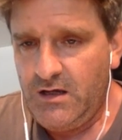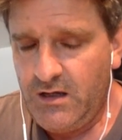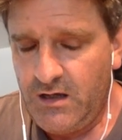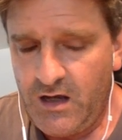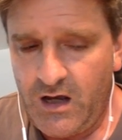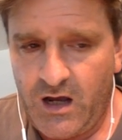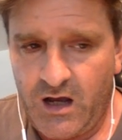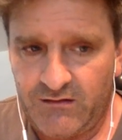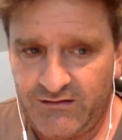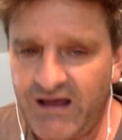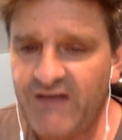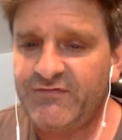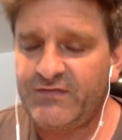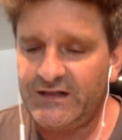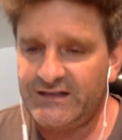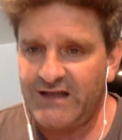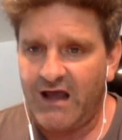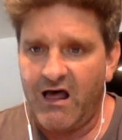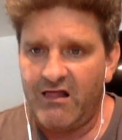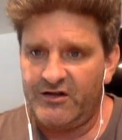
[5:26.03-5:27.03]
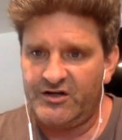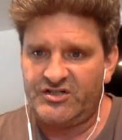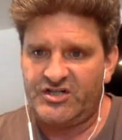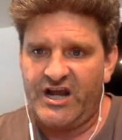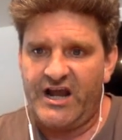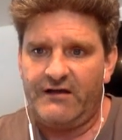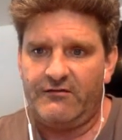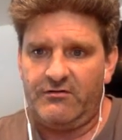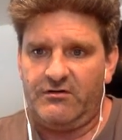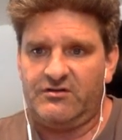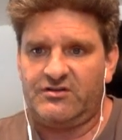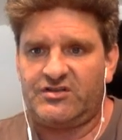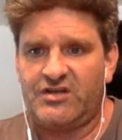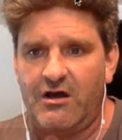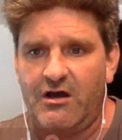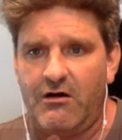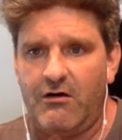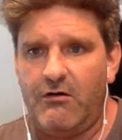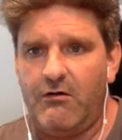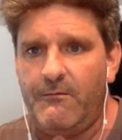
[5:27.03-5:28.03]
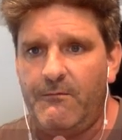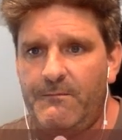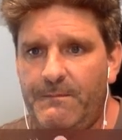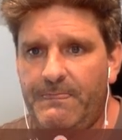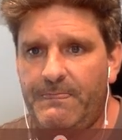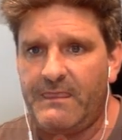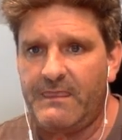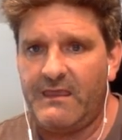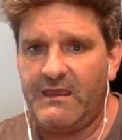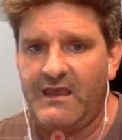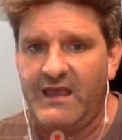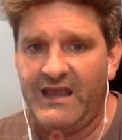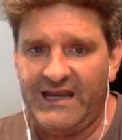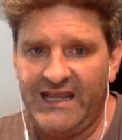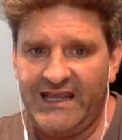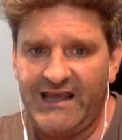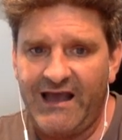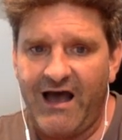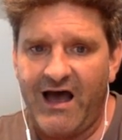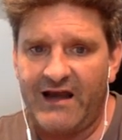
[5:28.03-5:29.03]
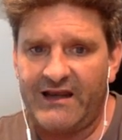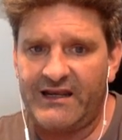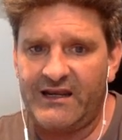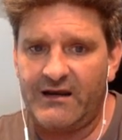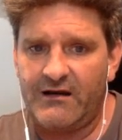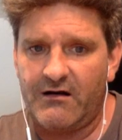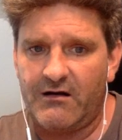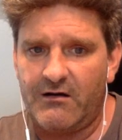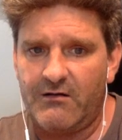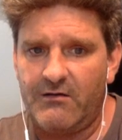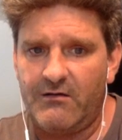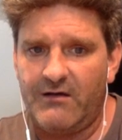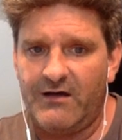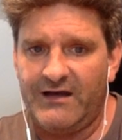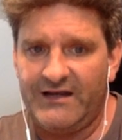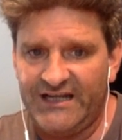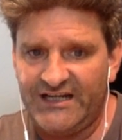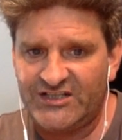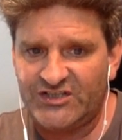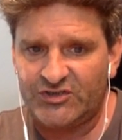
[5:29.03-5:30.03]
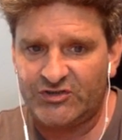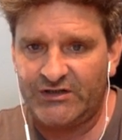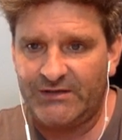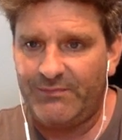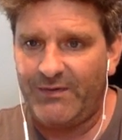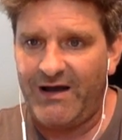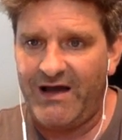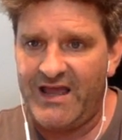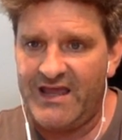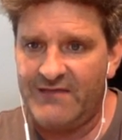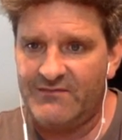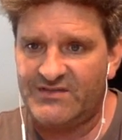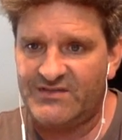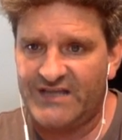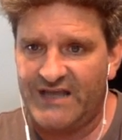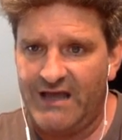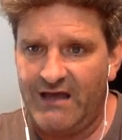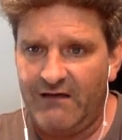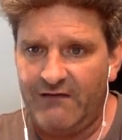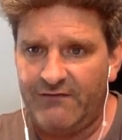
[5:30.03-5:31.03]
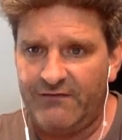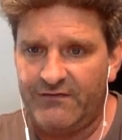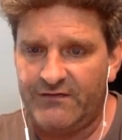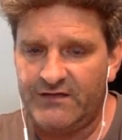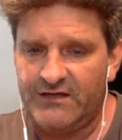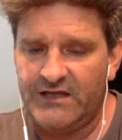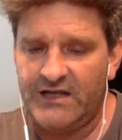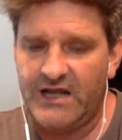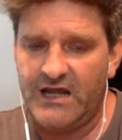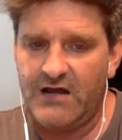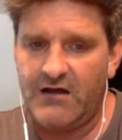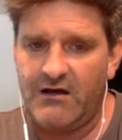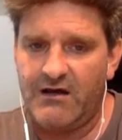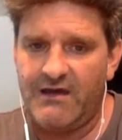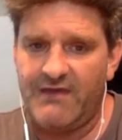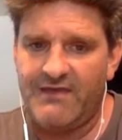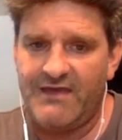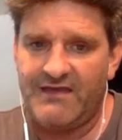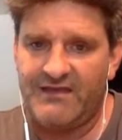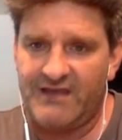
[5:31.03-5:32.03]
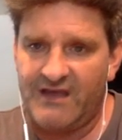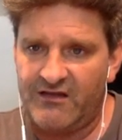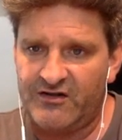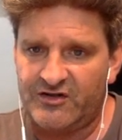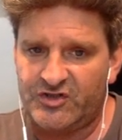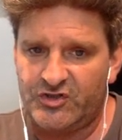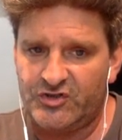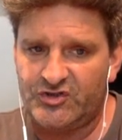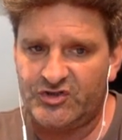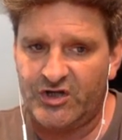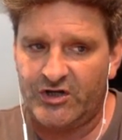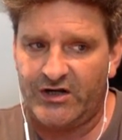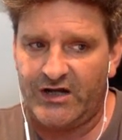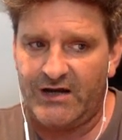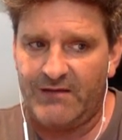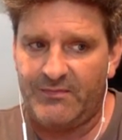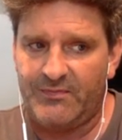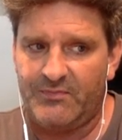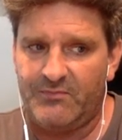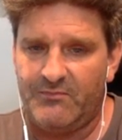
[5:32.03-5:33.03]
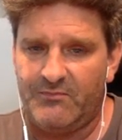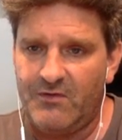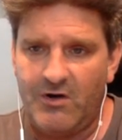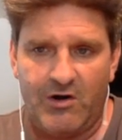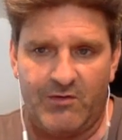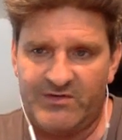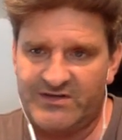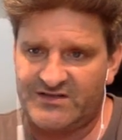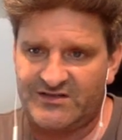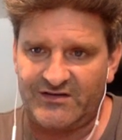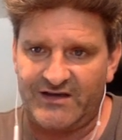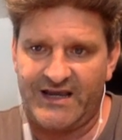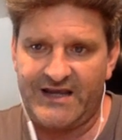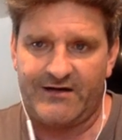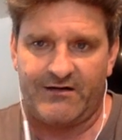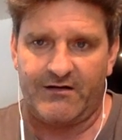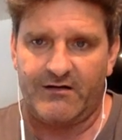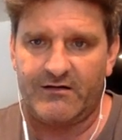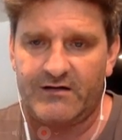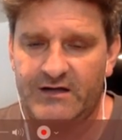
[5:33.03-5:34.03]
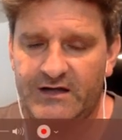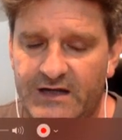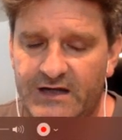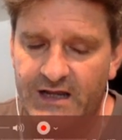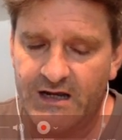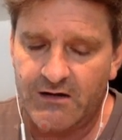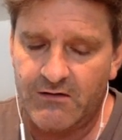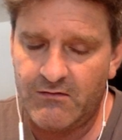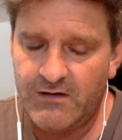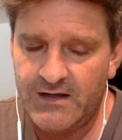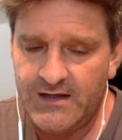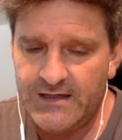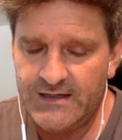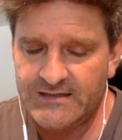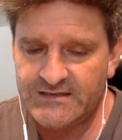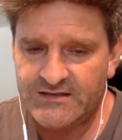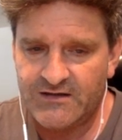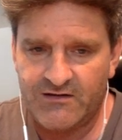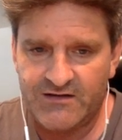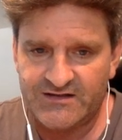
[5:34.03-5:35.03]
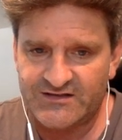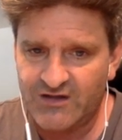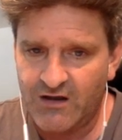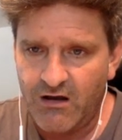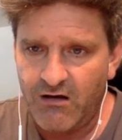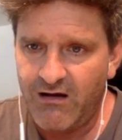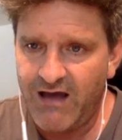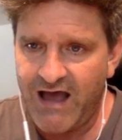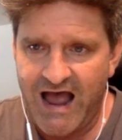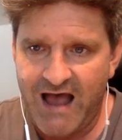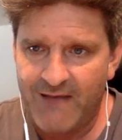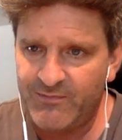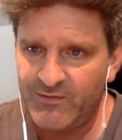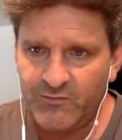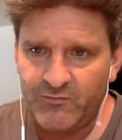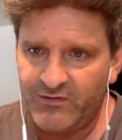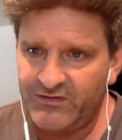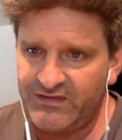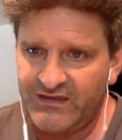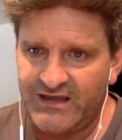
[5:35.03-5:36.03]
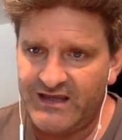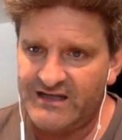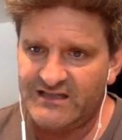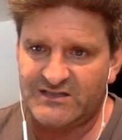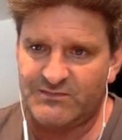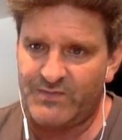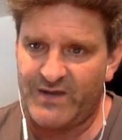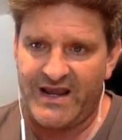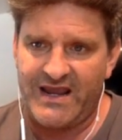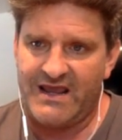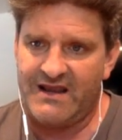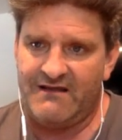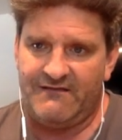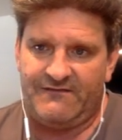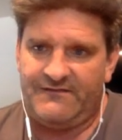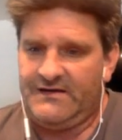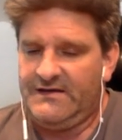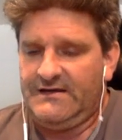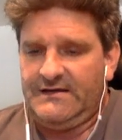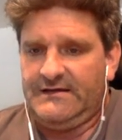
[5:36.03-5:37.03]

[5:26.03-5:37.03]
the Dollar General. So, and he got here initially by himself, you know, and then the other two showed up moments later, you know. So this all happened within a span of